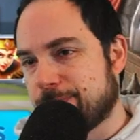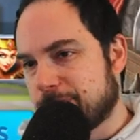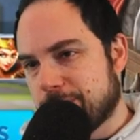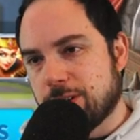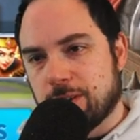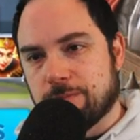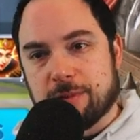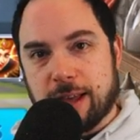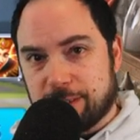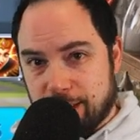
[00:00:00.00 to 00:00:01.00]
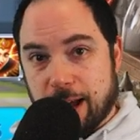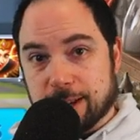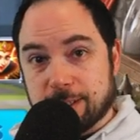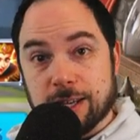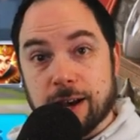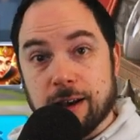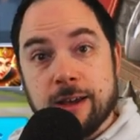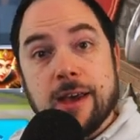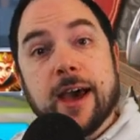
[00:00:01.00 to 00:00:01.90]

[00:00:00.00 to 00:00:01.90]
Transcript: but you get the idea.